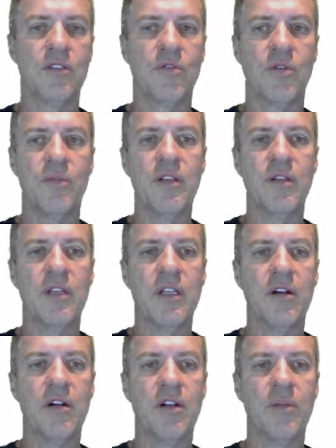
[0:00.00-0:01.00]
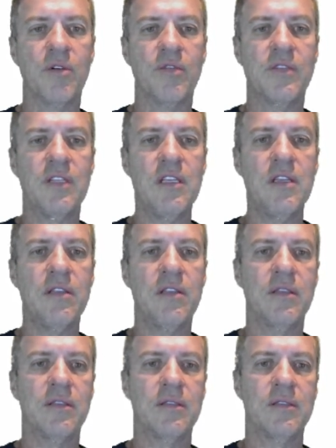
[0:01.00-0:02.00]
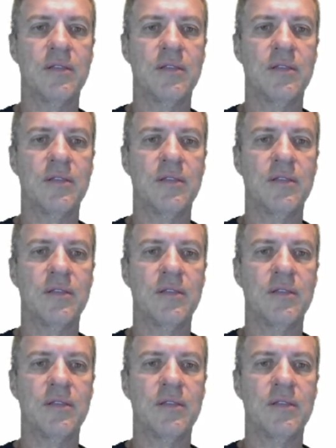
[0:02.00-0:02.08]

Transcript: So we're going to be looking at our number of teeth